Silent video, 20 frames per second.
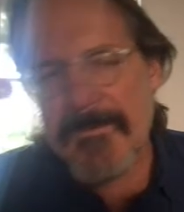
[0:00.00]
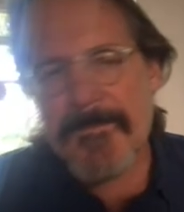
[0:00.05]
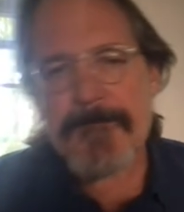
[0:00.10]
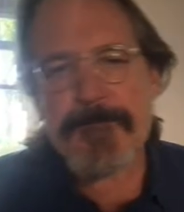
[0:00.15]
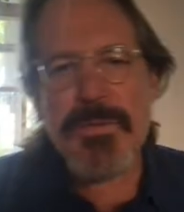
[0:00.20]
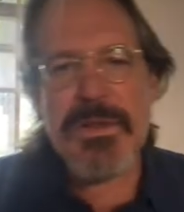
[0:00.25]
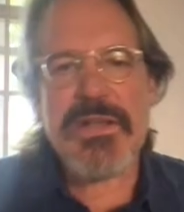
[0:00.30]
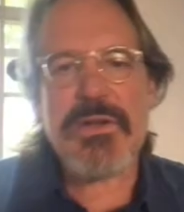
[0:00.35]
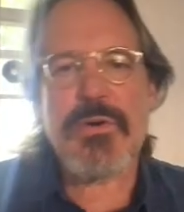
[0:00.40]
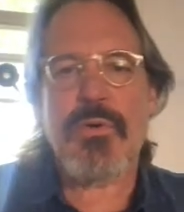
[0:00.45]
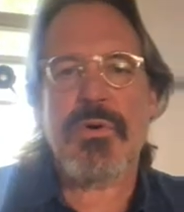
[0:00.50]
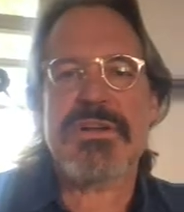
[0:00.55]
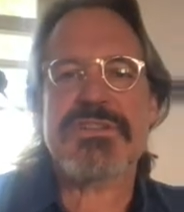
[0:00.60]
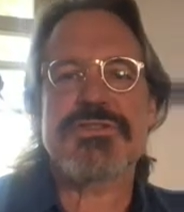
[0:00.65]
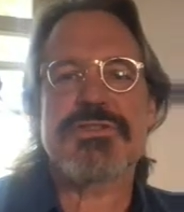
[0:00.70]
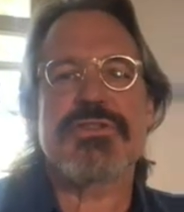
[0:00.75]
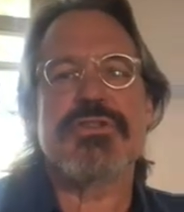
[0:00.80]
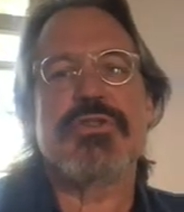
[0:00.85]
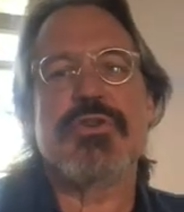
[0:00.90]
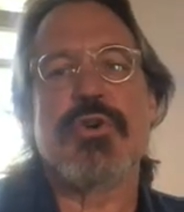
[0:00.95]
big
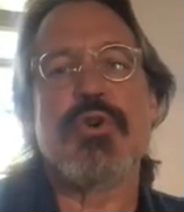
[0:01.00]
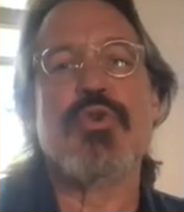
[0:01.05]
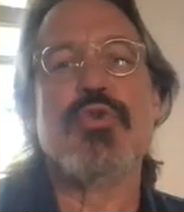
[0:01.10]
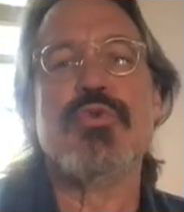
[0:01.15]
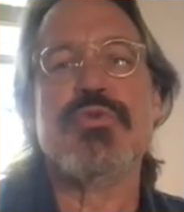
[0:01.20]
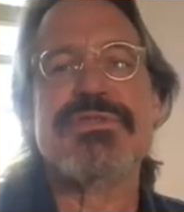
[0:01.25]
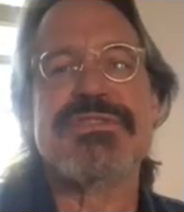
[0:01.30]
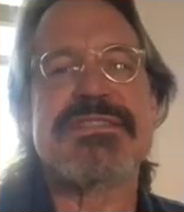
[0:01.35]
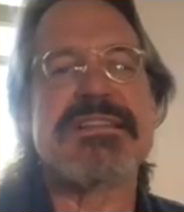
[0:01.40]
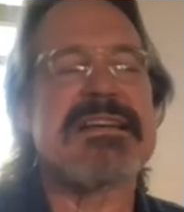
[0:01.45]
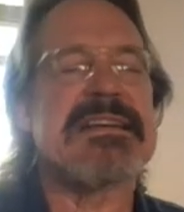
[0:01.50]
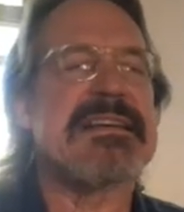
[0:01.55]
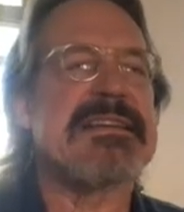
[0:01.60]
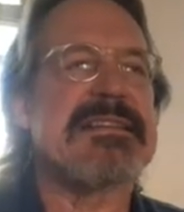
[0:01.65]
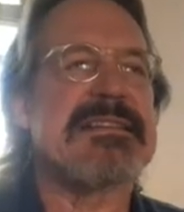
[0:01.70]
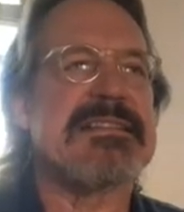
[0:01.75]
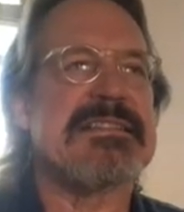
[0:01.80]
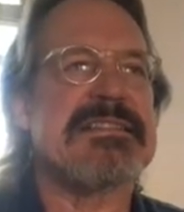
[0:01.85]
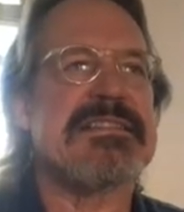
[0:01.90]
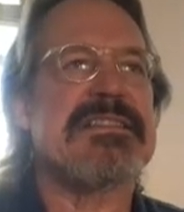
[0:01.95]
question who's
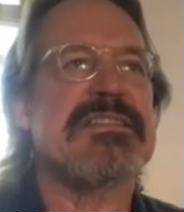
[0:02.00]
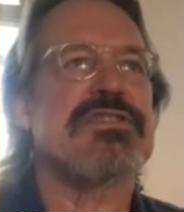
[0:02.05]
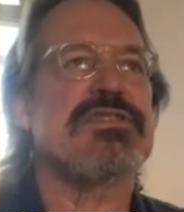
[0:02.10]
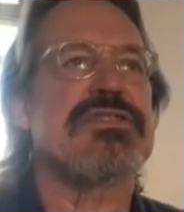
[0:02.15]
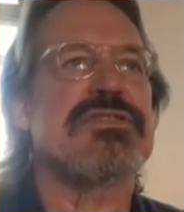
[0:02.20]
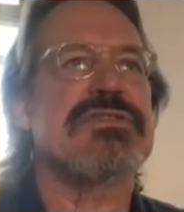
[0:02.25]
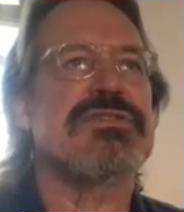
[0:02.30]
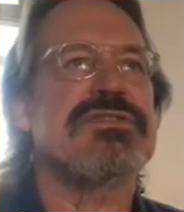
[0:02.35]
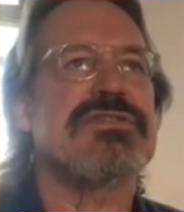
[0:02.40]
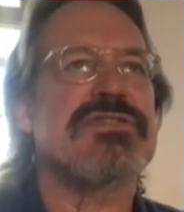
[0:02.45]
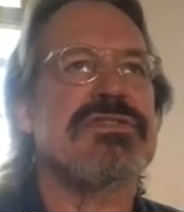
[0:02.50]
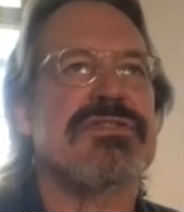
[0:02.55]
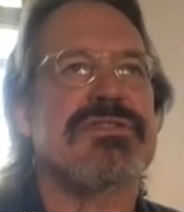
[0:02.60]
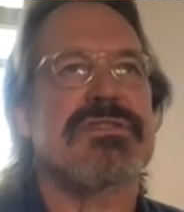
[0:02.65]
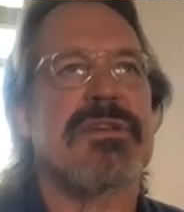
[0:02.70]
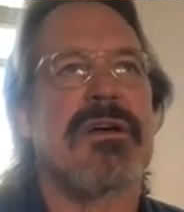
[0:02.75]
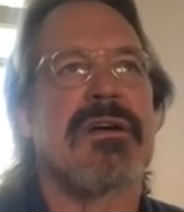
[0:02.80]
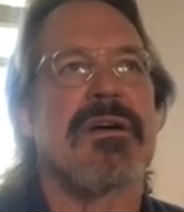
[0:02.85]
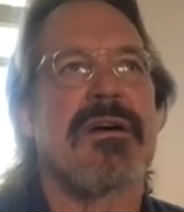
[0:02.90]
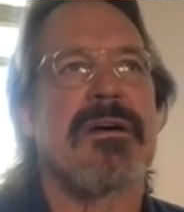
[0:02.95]
digging the ditches
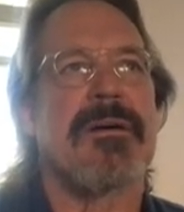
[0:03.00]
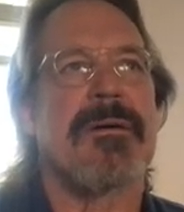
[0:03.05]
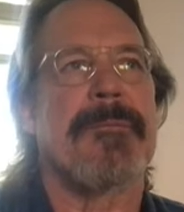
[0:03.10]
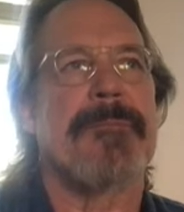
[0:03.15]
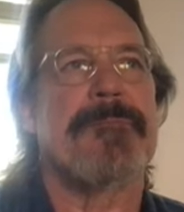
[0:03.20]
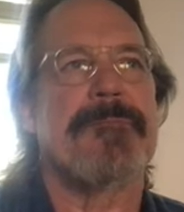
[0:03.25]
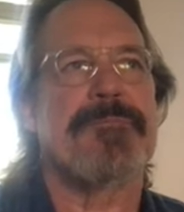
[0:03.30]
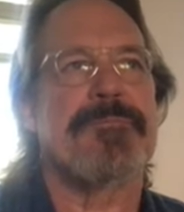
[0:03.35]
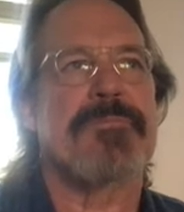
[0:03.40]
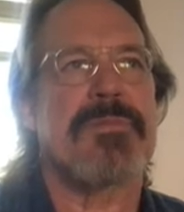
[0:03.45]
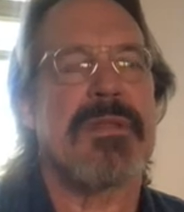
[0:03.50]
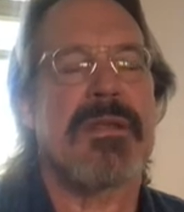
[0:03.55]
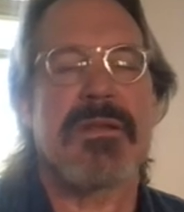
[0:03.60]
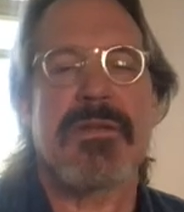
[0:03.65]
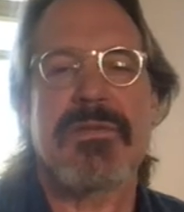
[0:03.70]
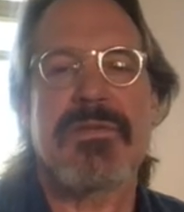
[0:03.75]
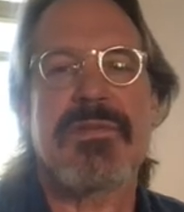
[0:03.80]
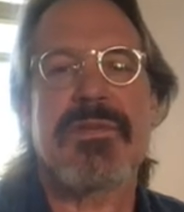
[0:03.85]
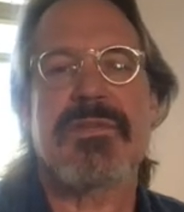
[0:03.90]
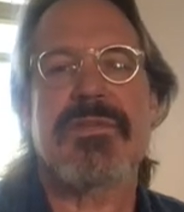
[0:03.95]
um,
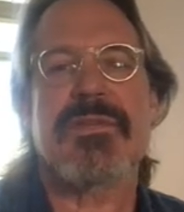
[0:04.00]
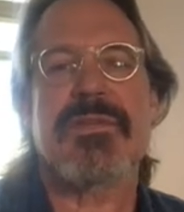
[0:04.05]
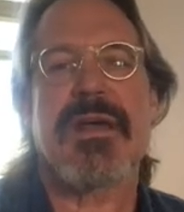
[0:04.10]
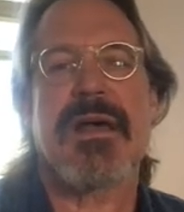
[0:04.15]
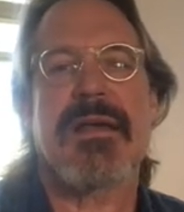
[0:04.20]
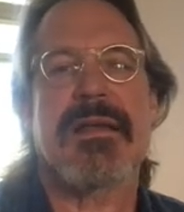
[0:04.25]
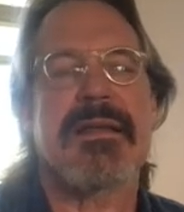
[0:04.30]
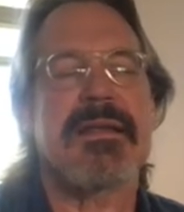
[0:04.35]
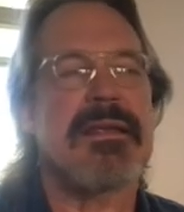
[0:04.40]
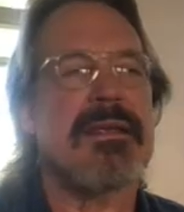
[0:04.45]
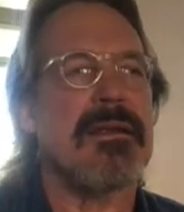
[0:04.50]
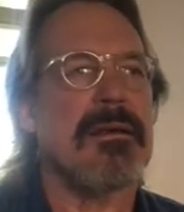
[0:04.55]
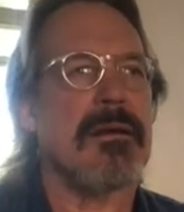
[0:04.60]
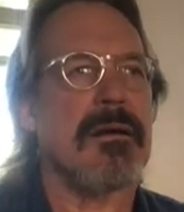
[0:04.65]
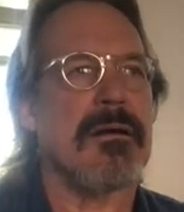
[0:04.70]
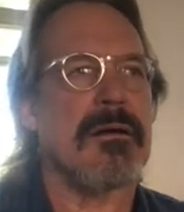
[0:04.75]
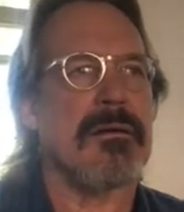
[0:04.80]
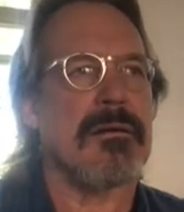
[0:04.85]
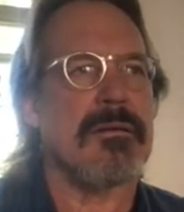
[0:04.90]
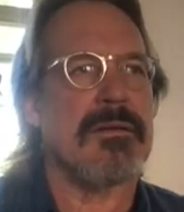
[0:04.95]
in society
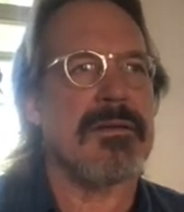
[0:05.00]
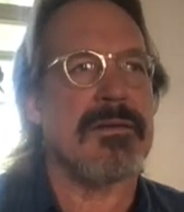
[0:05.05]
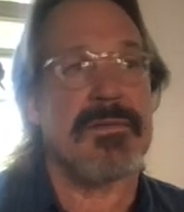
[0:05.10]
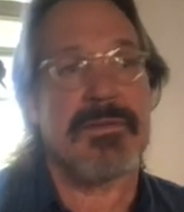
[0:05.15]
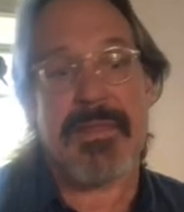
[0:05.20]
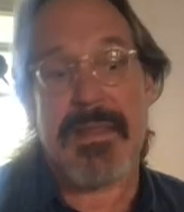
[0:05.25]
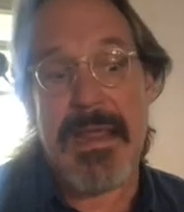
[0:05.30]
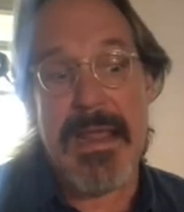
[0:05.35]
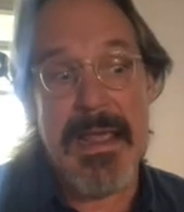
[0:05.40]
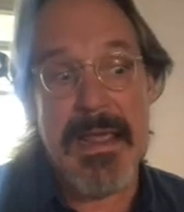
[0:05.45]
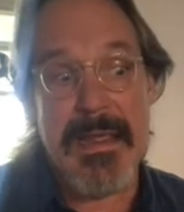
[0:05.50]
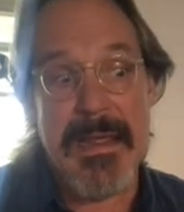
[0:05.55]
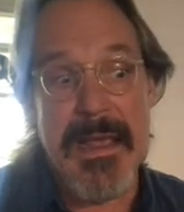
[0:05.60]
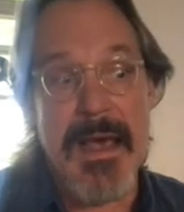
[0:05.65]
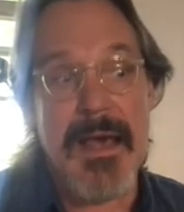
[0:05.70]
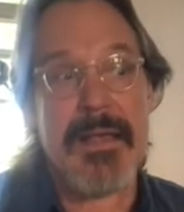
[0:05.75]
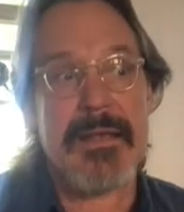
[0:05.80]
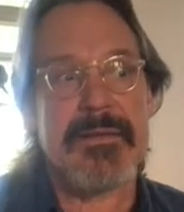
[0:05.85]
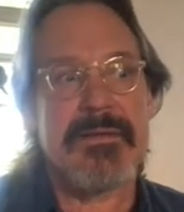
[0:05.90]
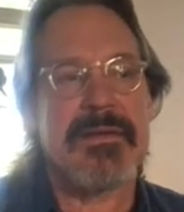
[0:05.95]
are is the
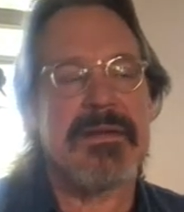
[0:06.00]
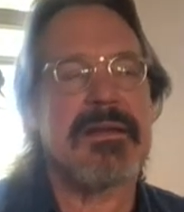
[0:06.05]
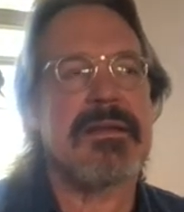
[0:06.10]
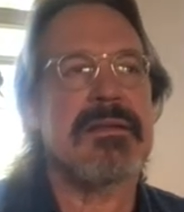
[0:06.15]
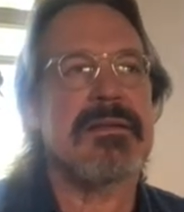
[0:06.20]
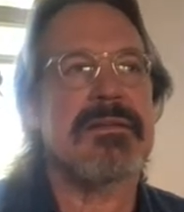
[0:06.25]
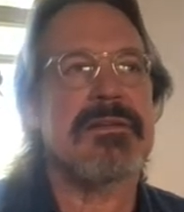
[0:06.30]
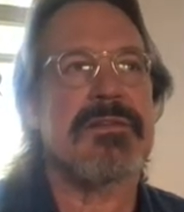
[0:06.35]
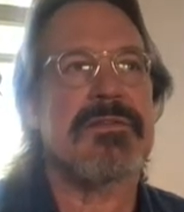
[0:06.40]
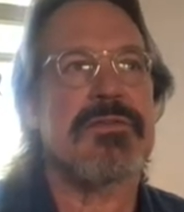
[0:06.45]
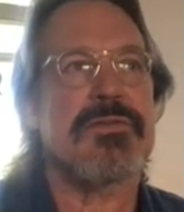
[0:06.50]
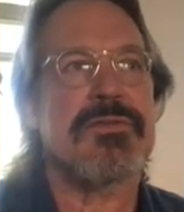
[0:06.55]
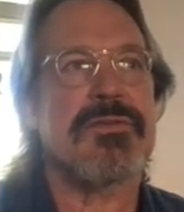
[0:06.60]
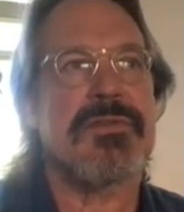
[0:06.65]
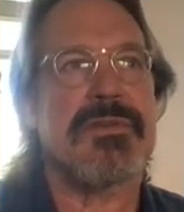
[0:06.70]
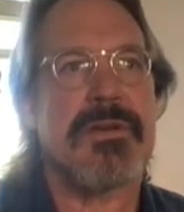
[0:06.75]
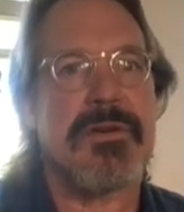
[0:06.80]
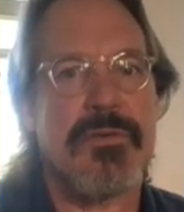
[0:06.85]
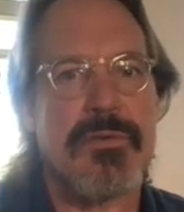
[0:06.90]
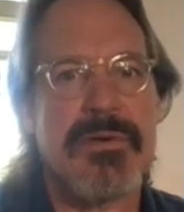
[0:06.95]
ai digging ditches
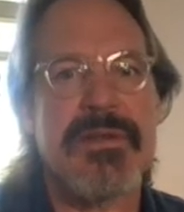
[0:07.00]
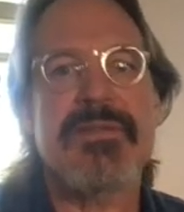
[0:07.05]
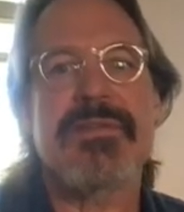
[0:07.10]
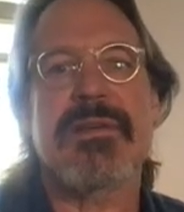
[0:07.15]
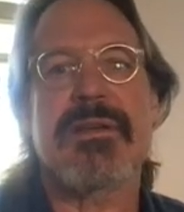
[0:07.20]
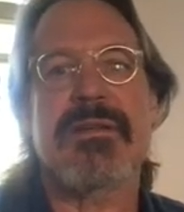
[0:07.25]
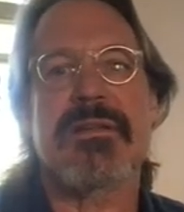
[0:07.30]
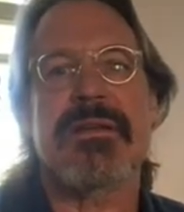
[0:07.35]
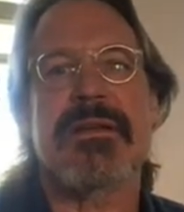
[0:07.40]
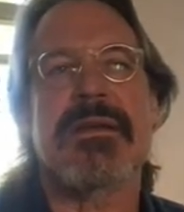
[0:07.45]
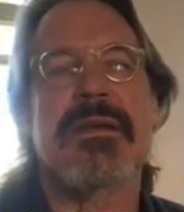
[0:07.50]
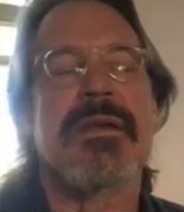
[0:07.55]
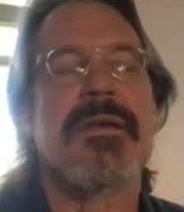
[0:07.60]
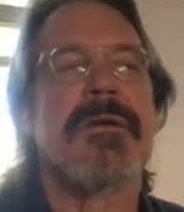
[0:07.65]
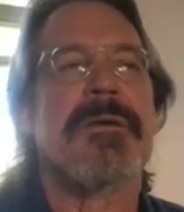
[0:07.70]
increasingly